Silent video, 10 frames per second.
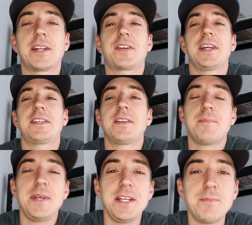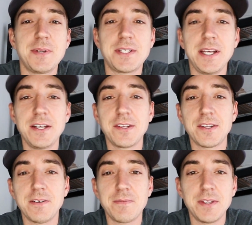let's get to the meat and potatoes
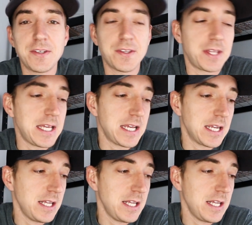of this thing.